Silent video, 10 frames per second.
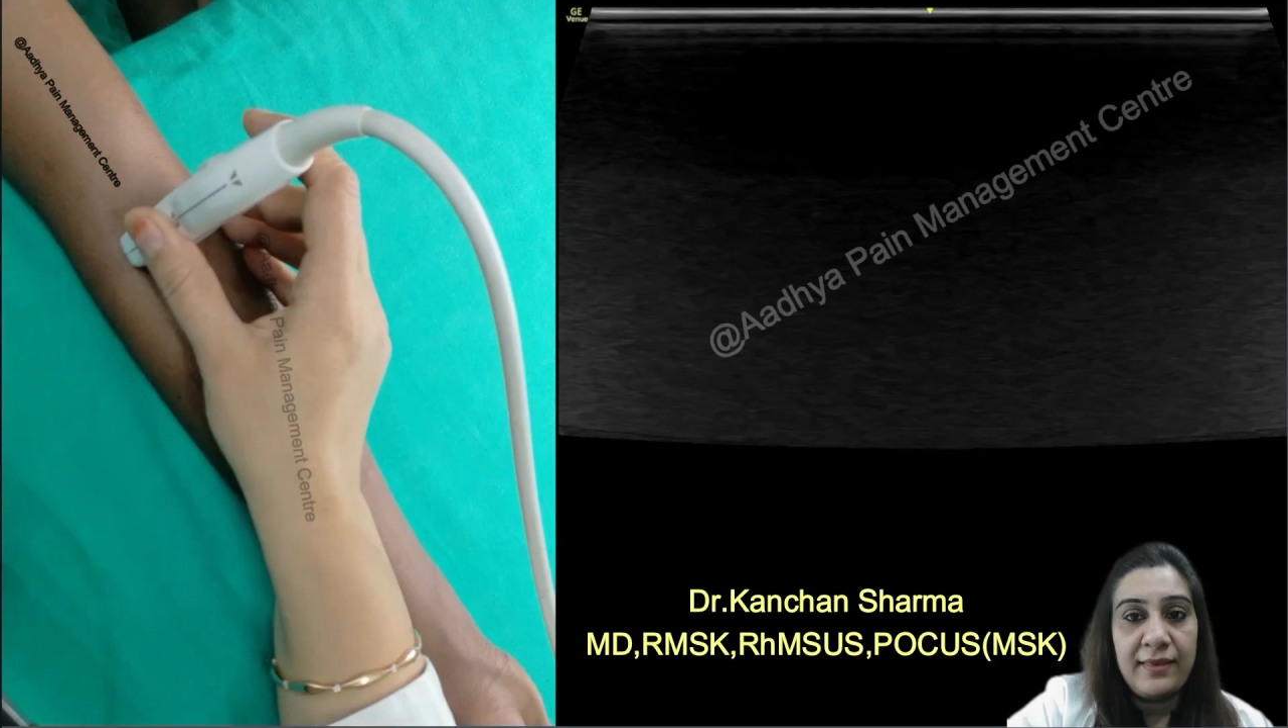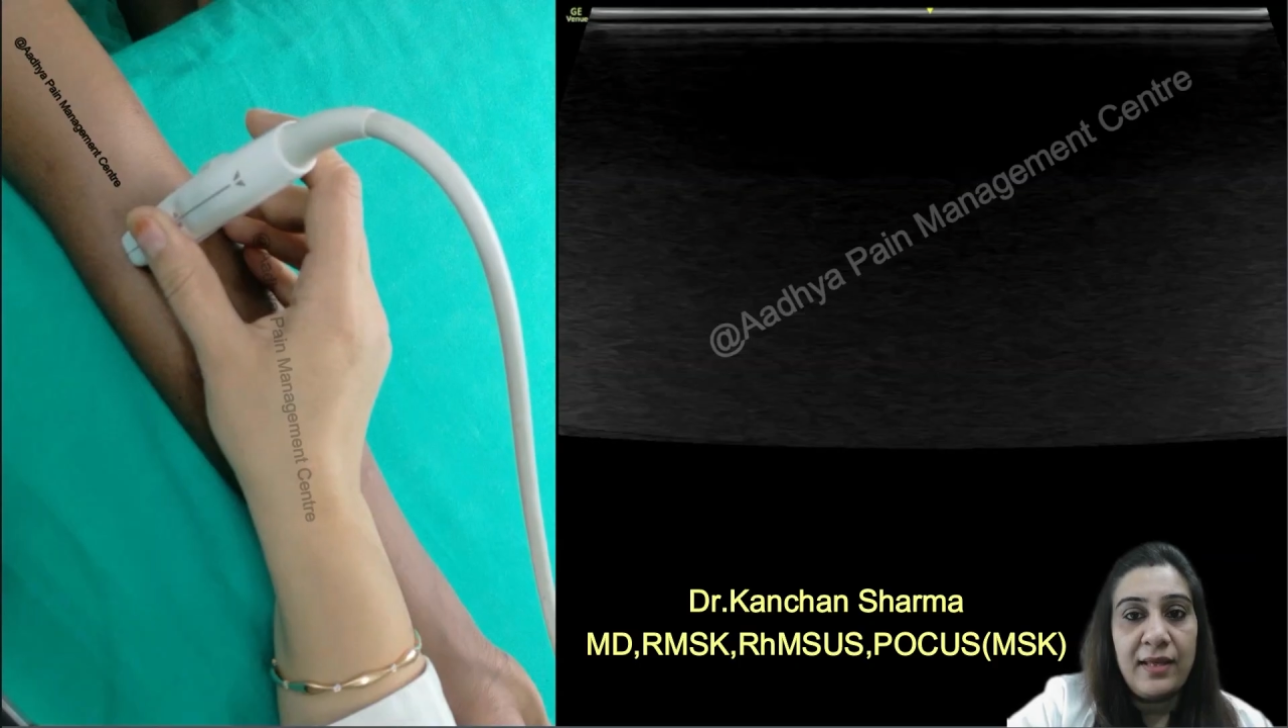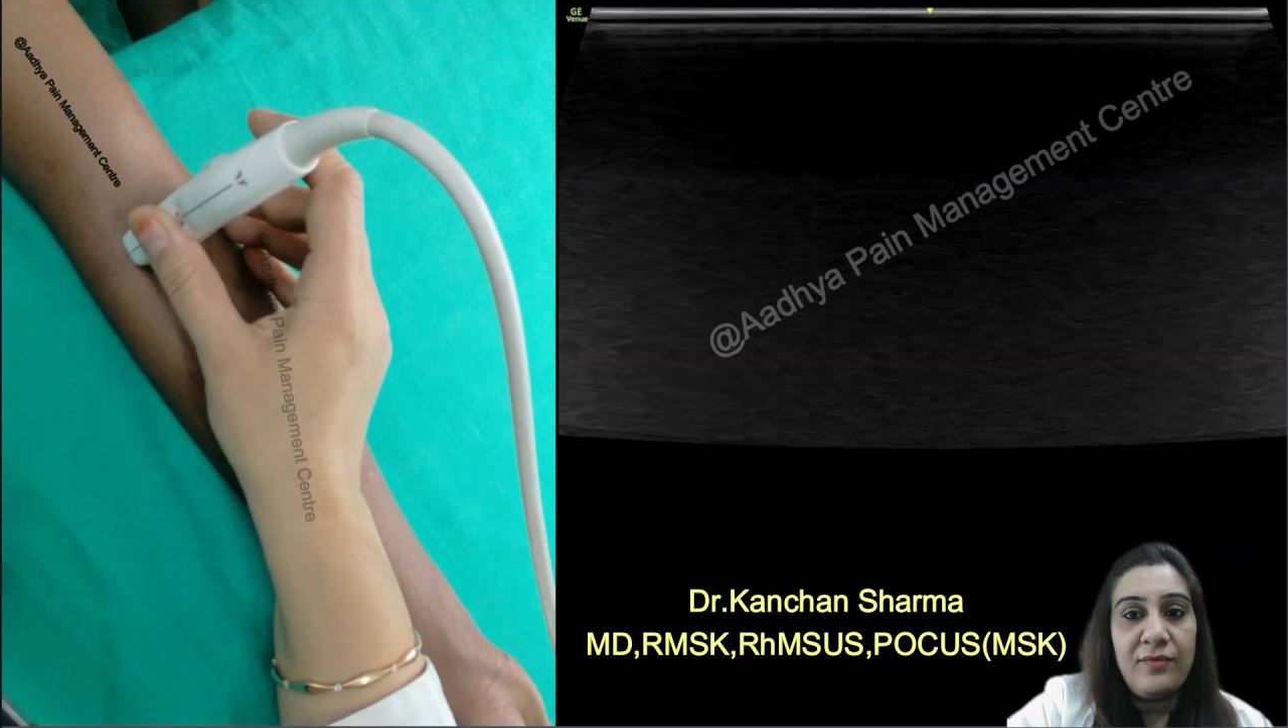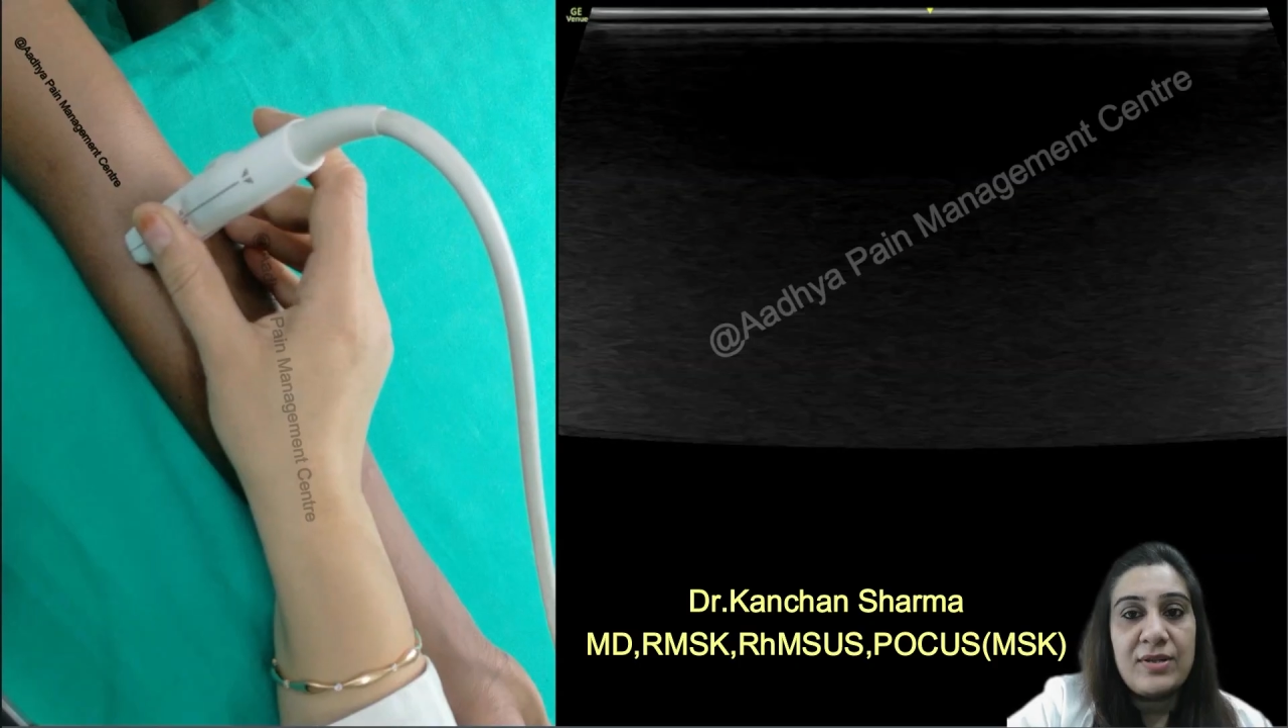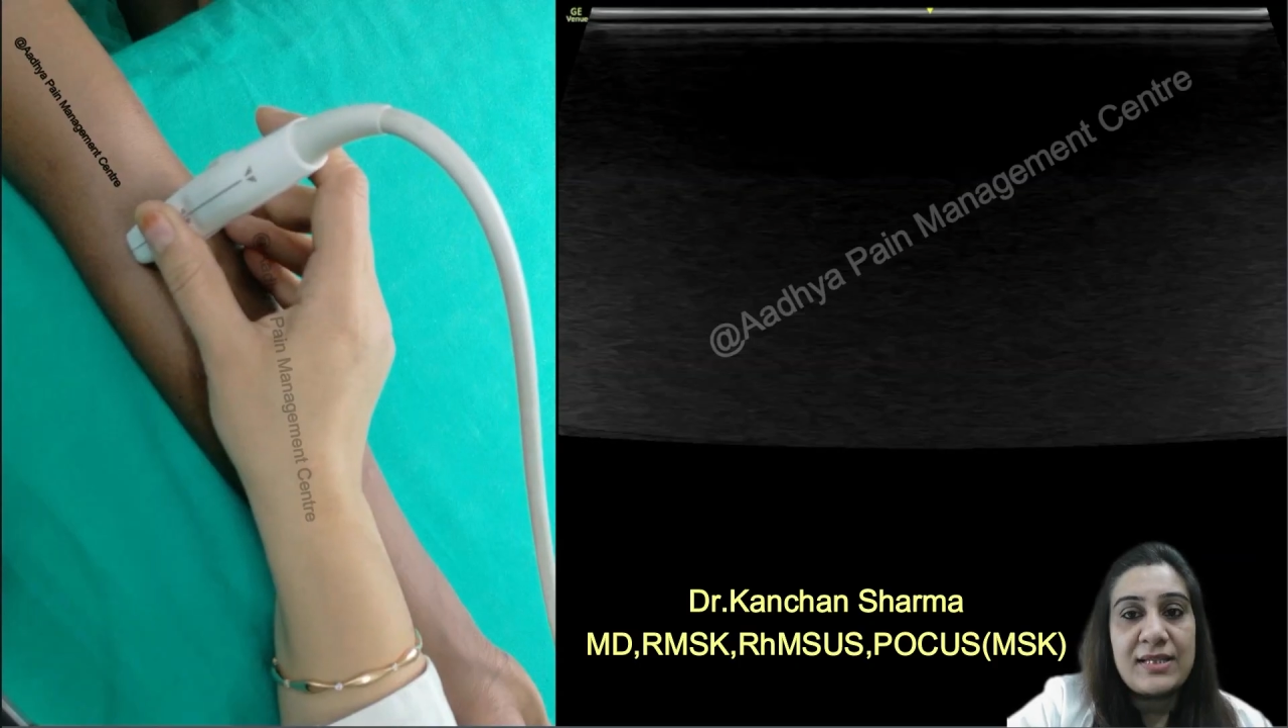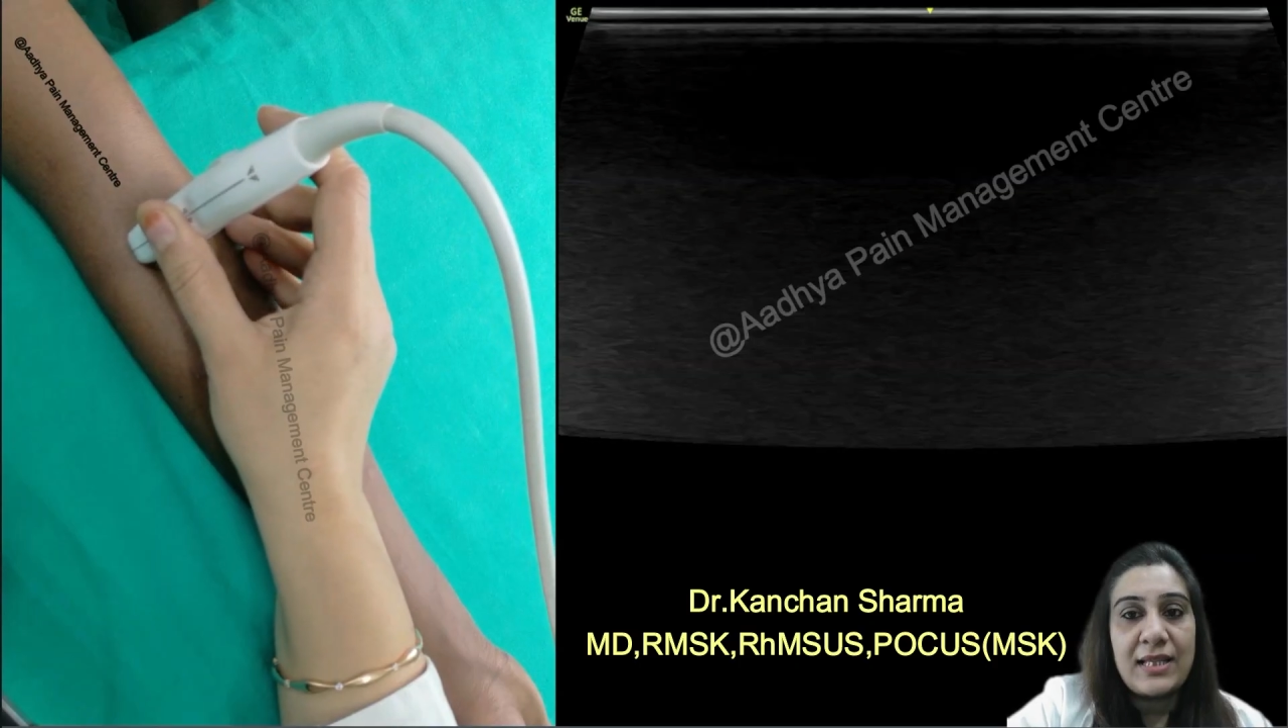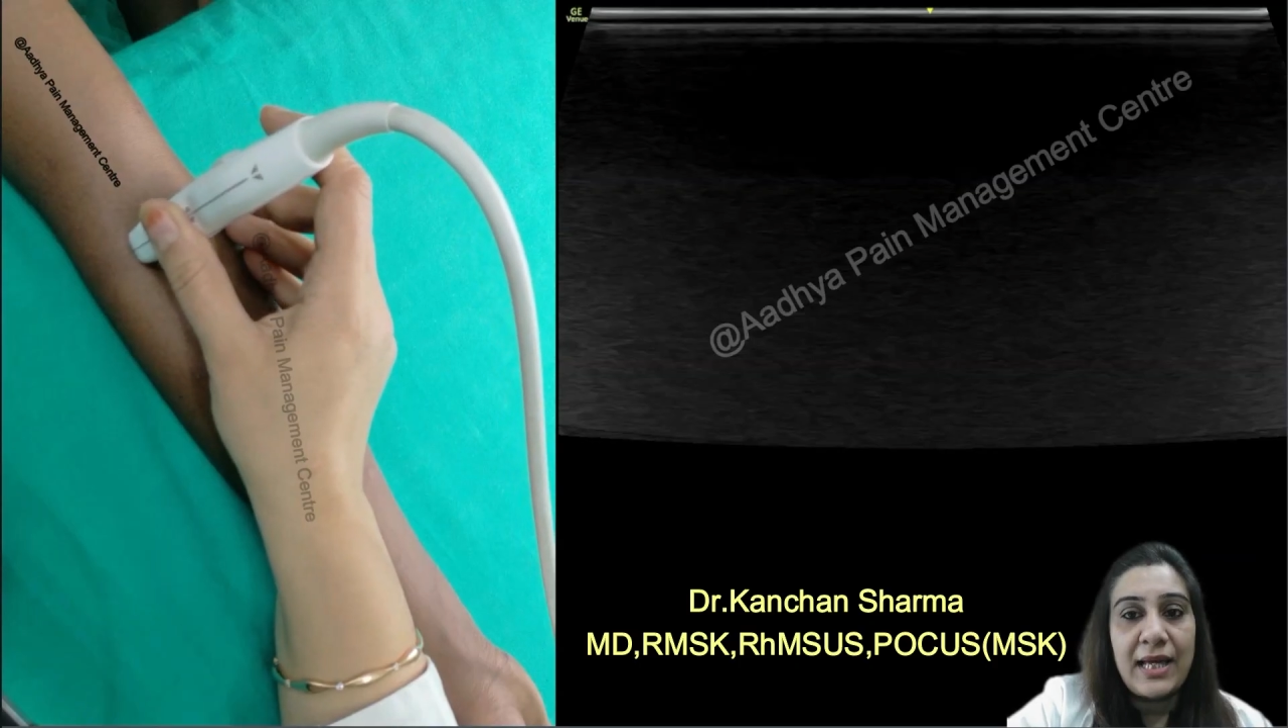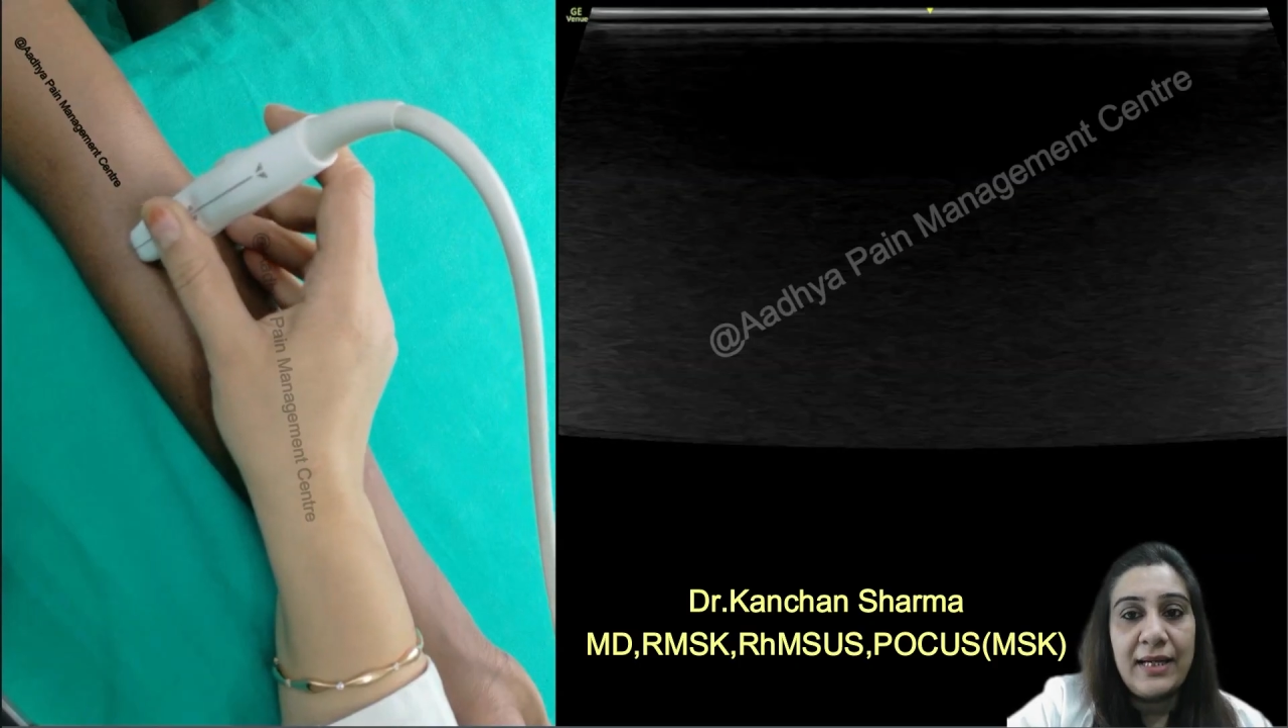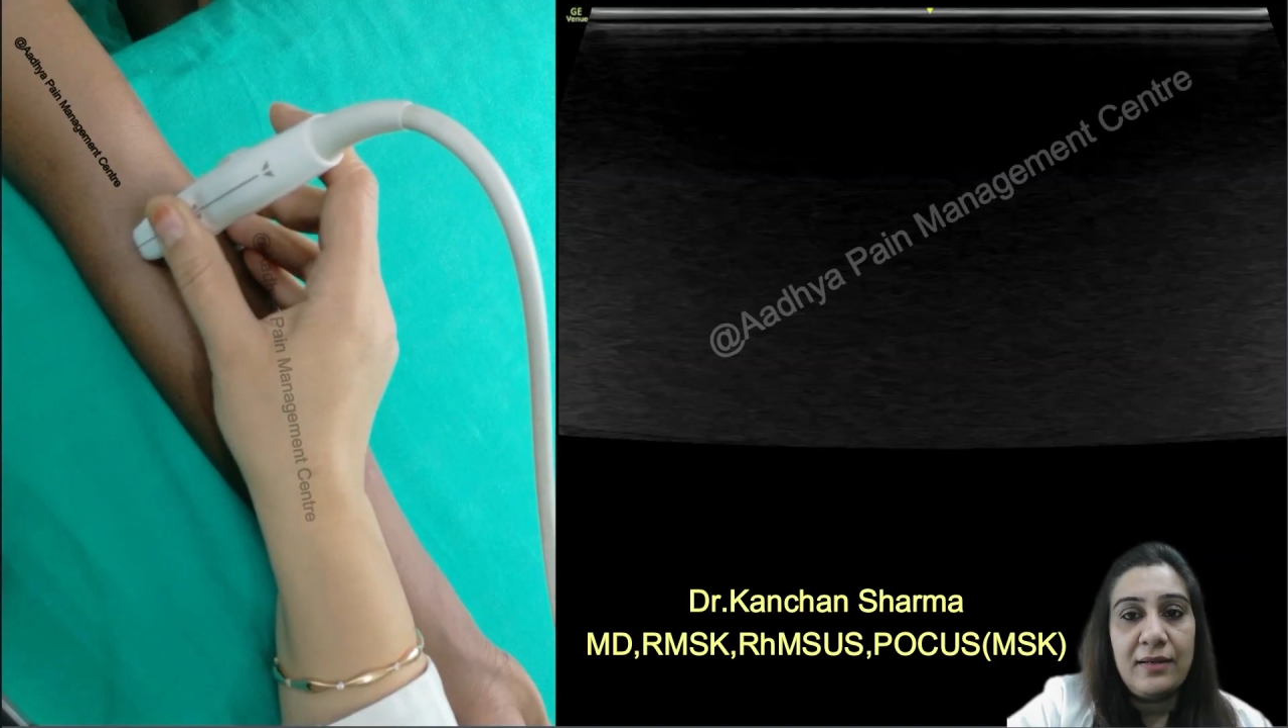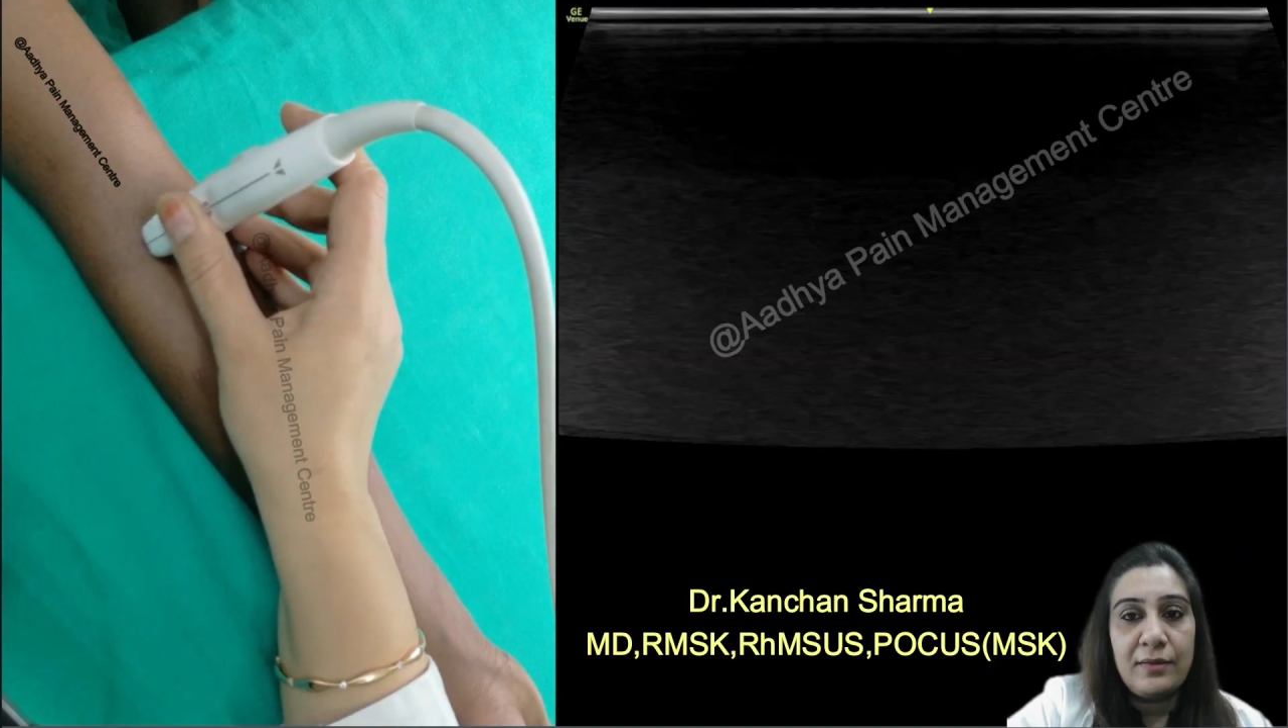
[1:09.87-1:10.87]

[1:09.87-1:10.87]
And then we slide